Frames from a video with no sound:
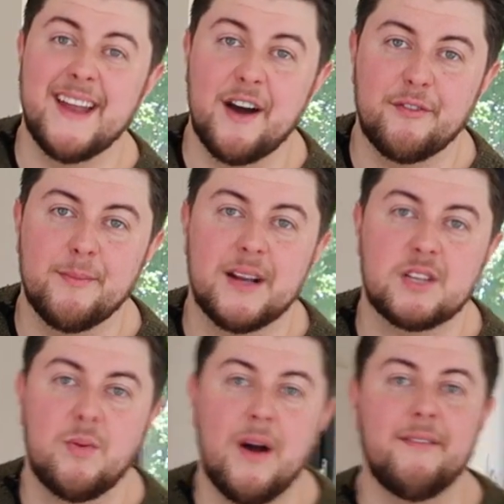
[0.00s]
now for about
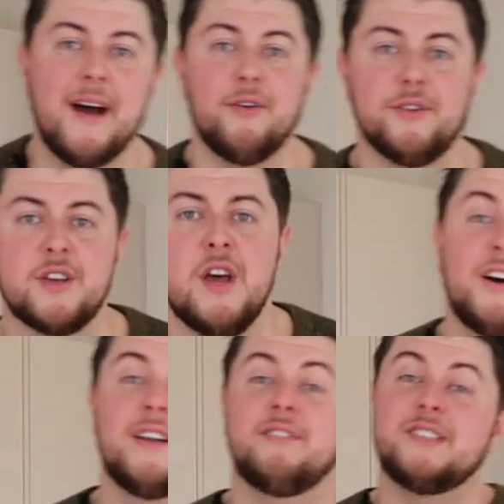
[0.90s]
12 hours. I'm
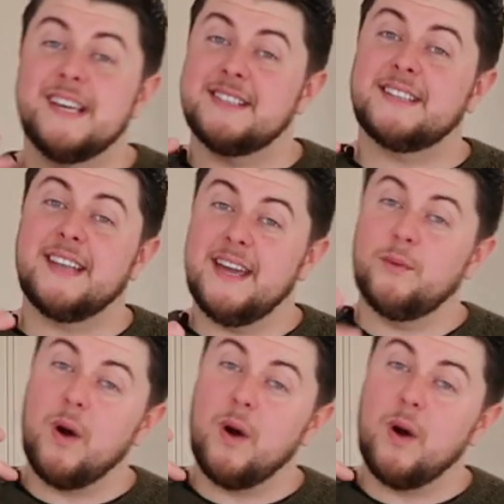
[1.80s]
gonna have a designated